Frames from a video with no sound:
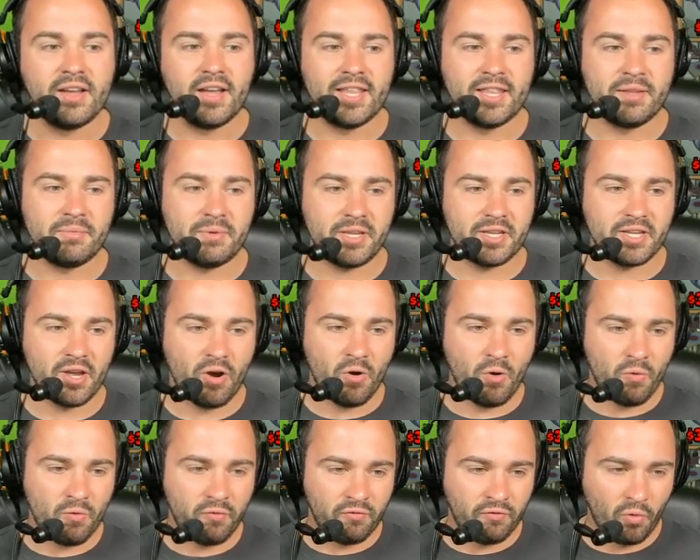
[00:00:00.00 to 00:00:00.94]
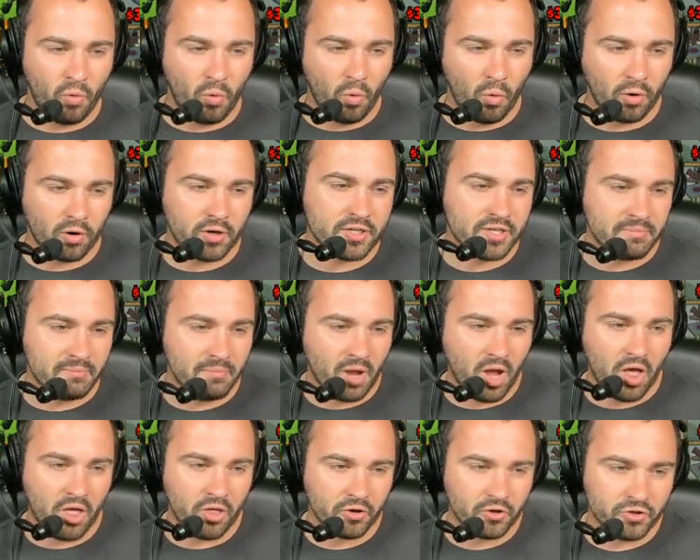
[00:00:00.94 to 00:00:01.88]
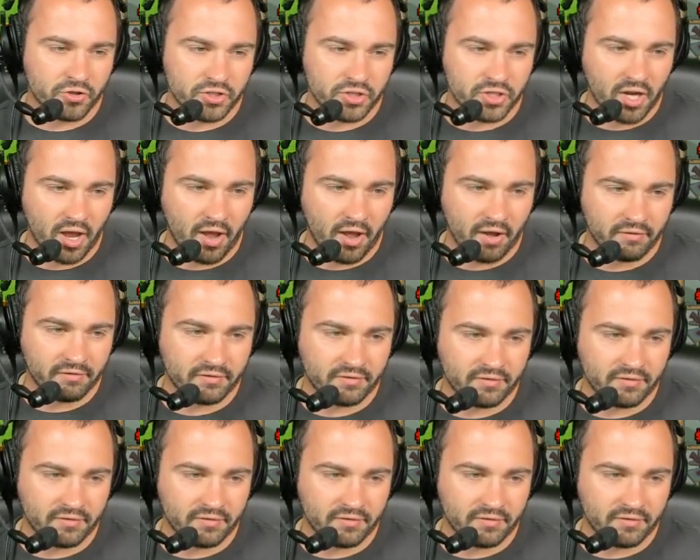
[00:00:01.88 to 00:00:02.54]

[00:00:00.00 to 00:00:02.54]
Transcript: And then we can go for some other stuff.